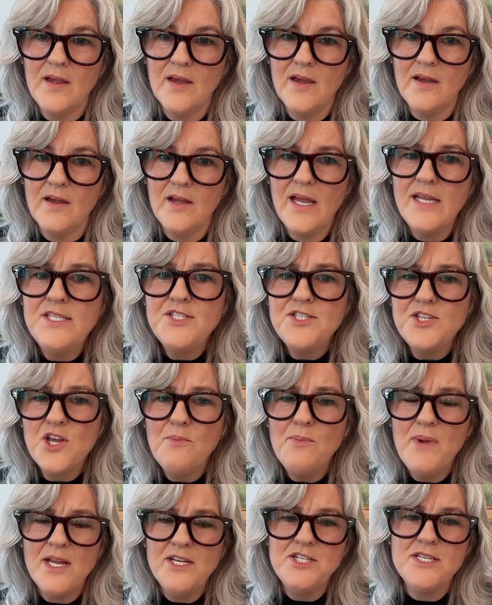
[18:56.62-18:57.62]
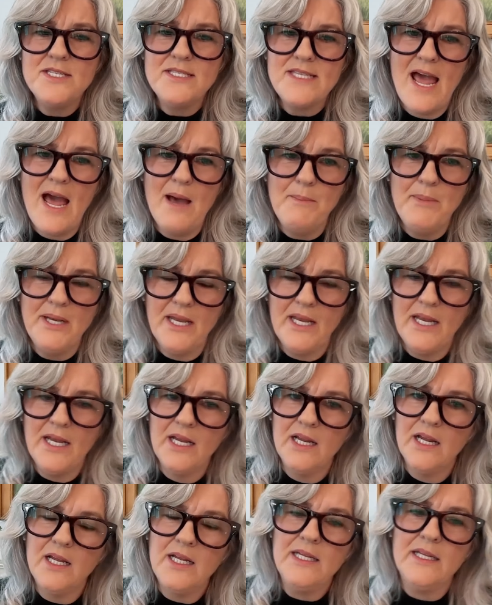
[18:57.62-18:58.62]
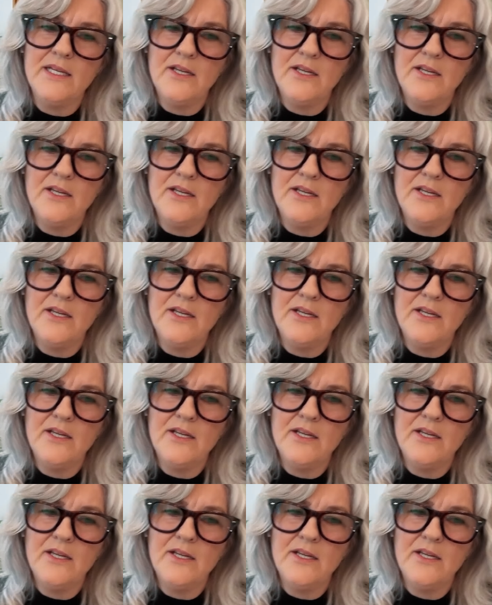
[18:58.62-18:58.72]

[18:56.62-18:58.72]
Yeah. And so much is happening